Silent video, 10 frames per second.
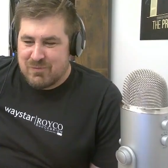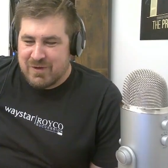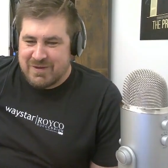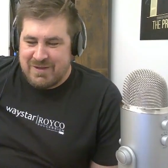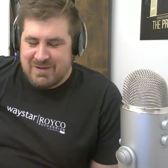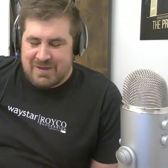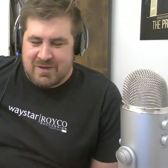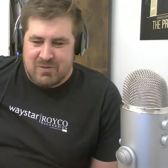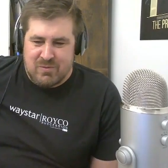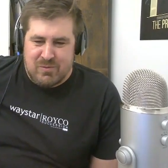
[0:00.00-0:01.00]
Really?
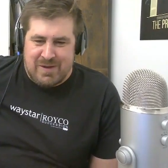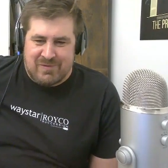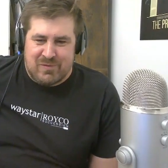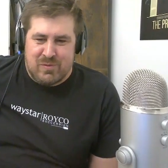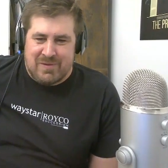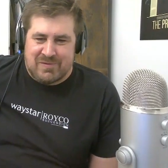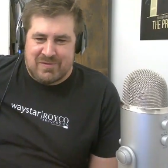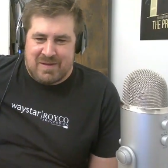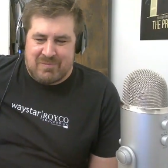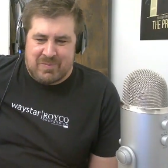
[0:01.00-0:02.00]
Like who has the
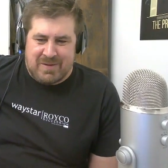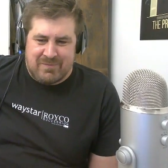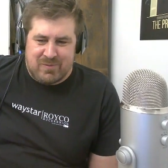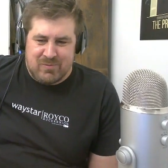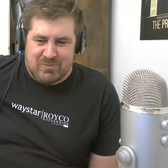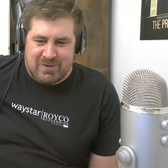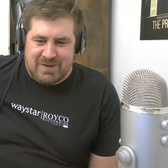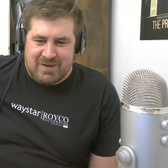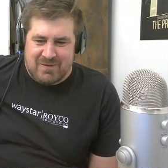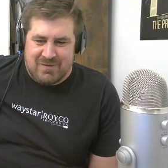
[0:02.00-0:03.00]
top spot of Google right now?